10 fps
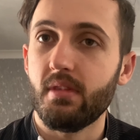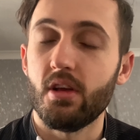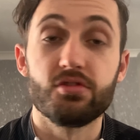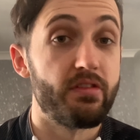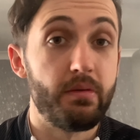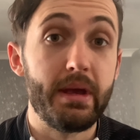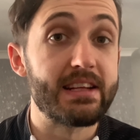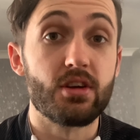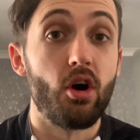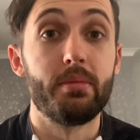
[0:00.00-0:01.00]
So for me,
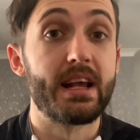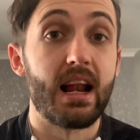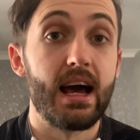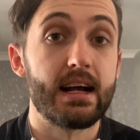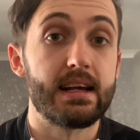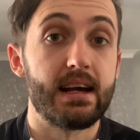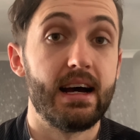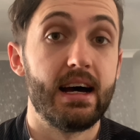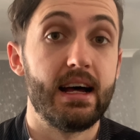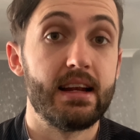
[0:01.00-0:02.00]
it's got to be Clark
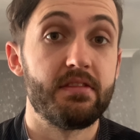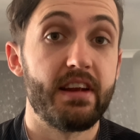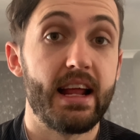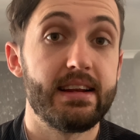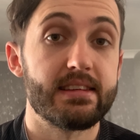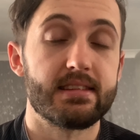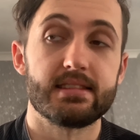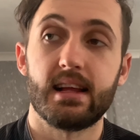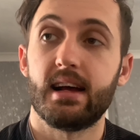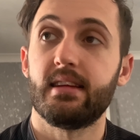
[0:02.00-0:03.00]
and Fernandes to
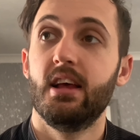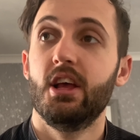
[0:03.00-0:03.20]
start.